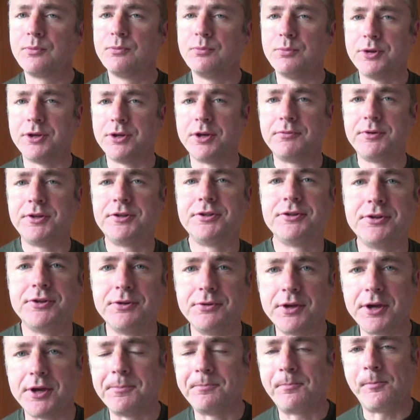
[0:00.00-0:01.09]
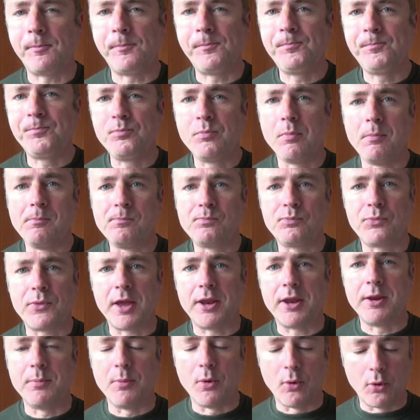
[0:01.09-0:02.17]
We don't need to do that
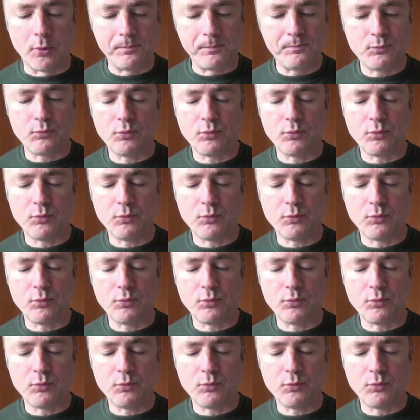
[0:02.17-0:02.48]
anymore.